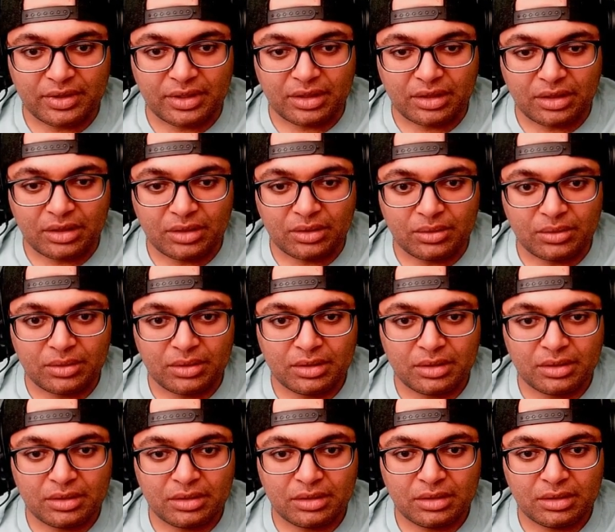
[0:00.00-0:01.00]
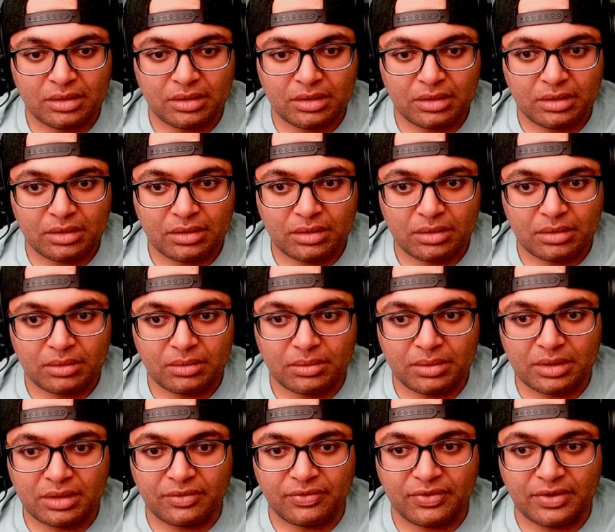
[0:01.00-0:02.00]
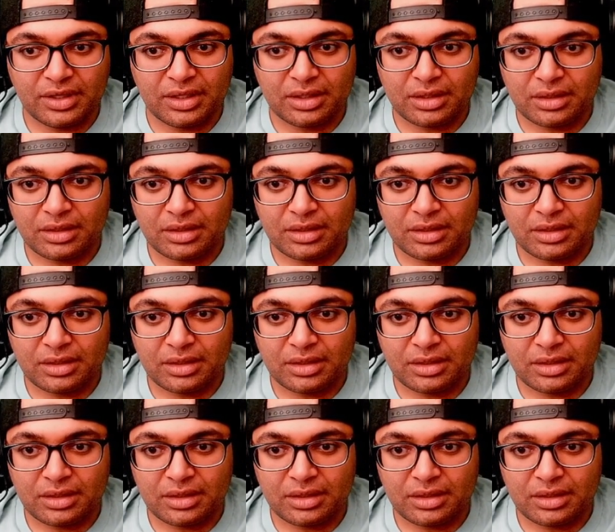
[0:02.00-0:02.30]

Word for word: load. What the fuck?